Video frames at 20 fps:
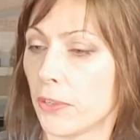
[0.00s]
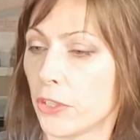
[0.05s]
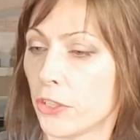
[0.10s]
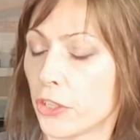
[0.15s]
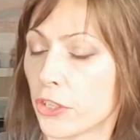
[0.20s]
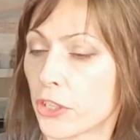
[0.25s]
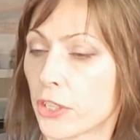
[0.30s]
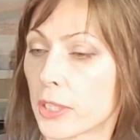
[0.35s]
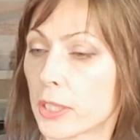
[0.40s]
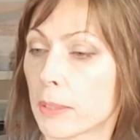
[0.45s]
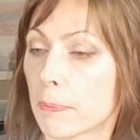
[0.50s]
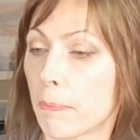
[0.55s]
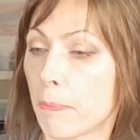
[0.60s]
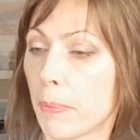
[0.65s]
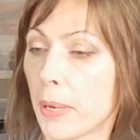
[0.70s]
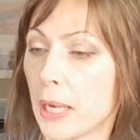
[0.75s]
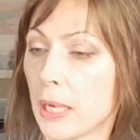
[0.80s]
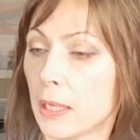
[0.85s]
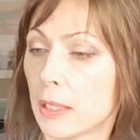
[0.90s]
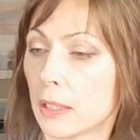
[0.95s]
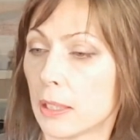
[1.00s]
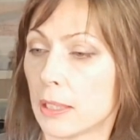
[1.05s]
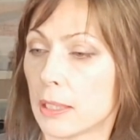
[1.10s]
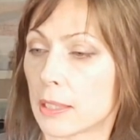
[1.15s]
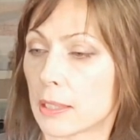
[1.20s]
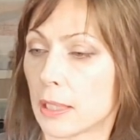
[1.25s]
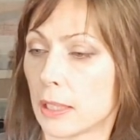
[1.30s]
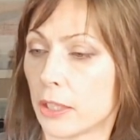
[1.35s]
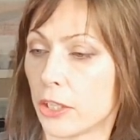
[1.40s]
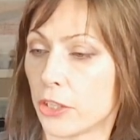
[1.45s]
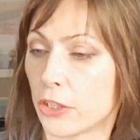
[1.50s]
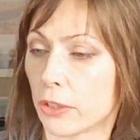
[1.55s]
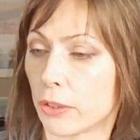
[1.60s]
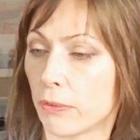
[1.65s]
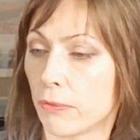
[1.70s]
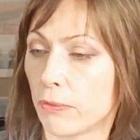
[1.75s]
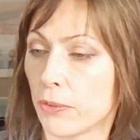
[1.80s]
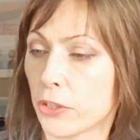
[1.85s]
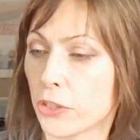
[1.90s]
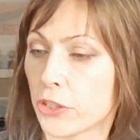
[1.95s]
finishes, paint, installation
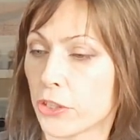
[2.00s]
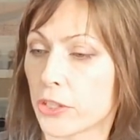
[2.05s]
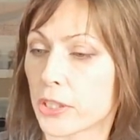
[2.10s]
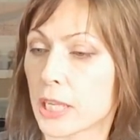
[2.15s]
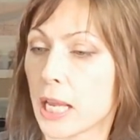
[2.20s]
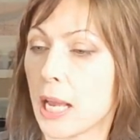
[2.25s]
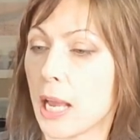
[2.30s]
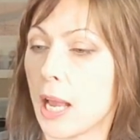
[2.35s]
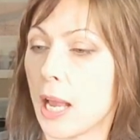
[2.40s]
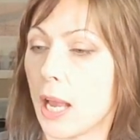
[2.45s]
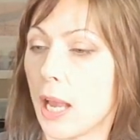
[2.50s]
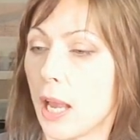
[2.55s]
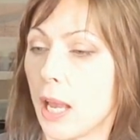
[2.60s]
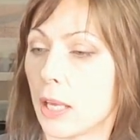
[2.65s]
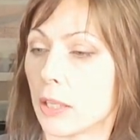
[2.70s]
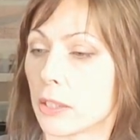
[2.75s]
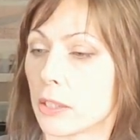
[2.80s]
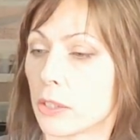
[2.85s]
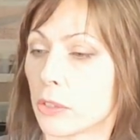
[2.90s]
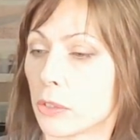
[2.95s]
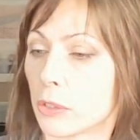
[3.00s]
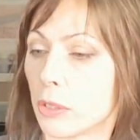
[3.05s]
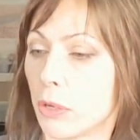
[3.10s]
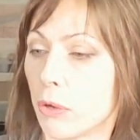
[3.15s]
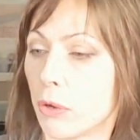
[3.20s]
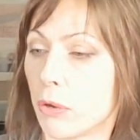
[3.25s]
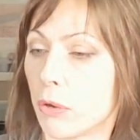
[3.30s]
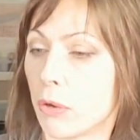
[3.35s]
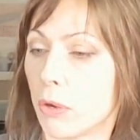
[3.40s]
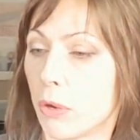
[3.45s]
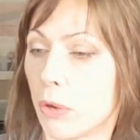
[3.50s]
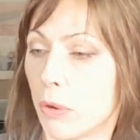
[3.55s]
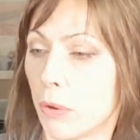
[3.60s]
of fixtures, and so